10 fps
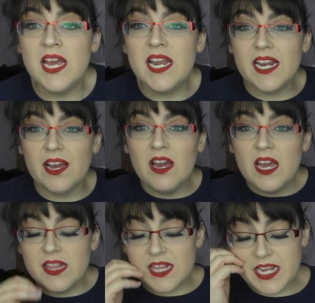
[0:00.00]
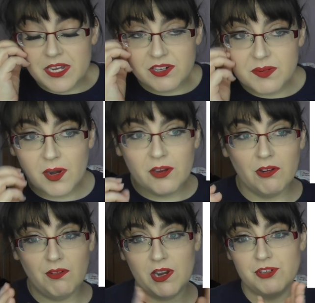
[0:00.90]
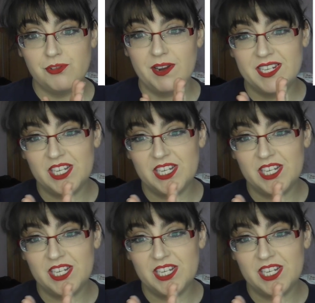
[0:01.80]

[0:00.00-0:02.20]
Now the Huda Mercury Retrograde